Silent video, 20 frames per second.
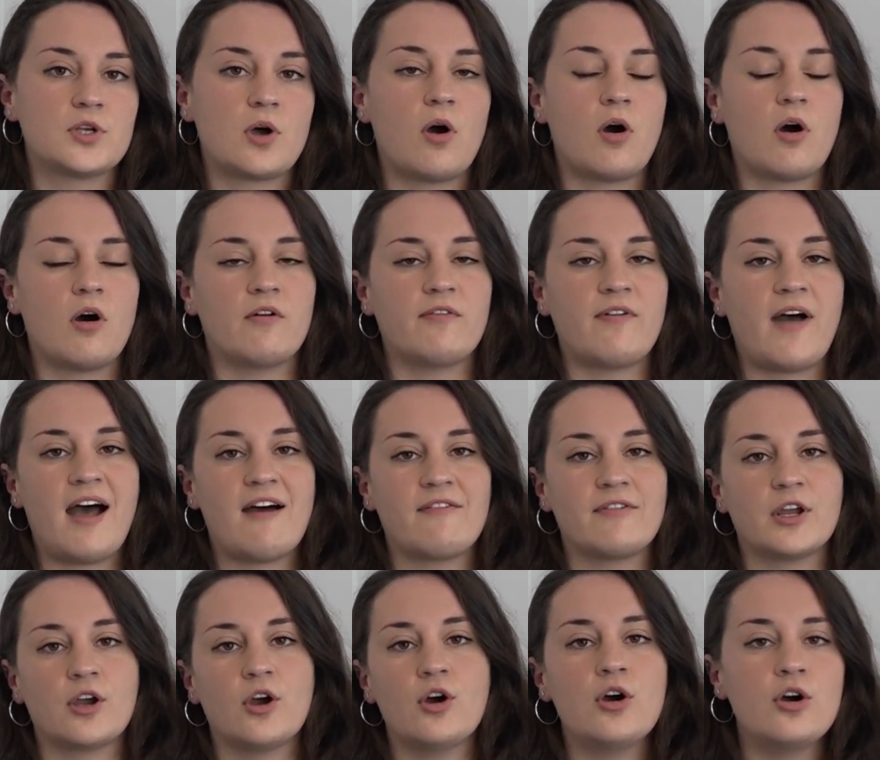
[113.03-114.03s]
of
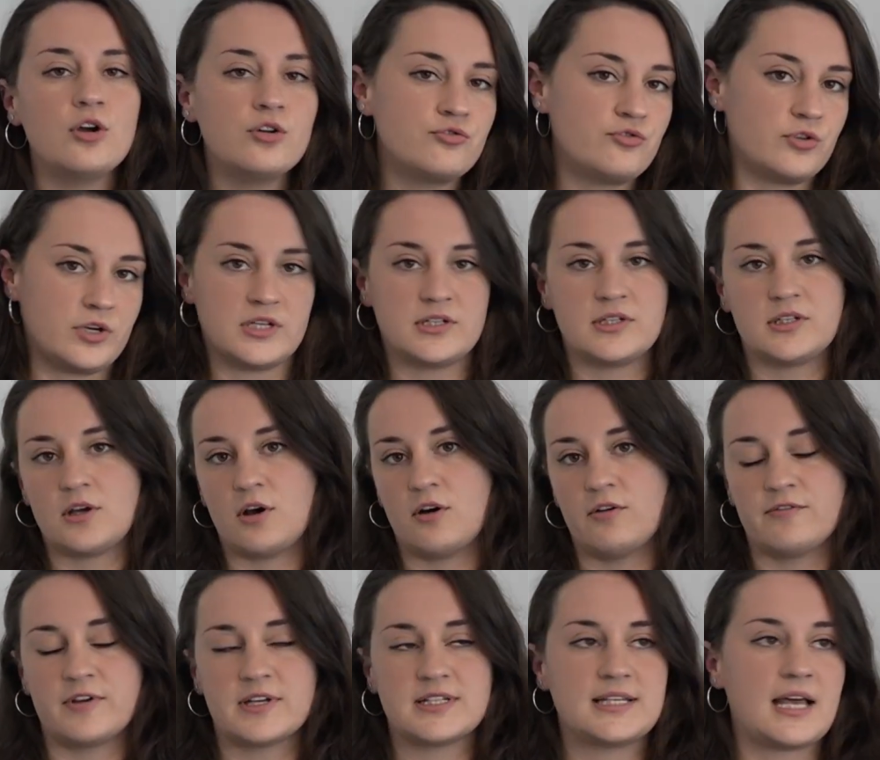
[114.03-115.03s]
having hundreds
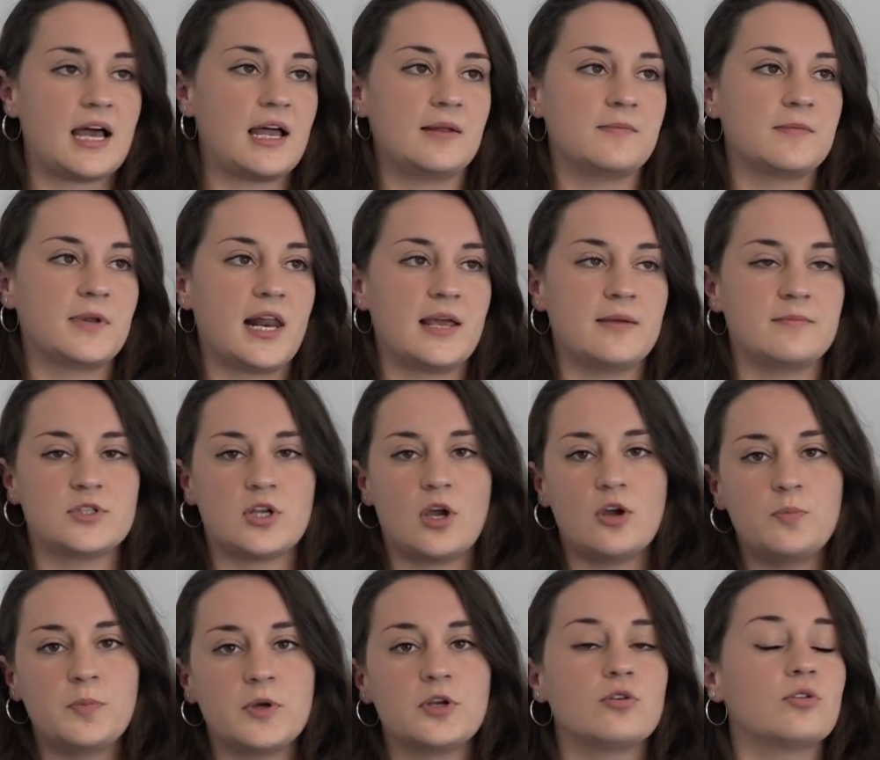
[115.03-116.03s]
of asylum claims open,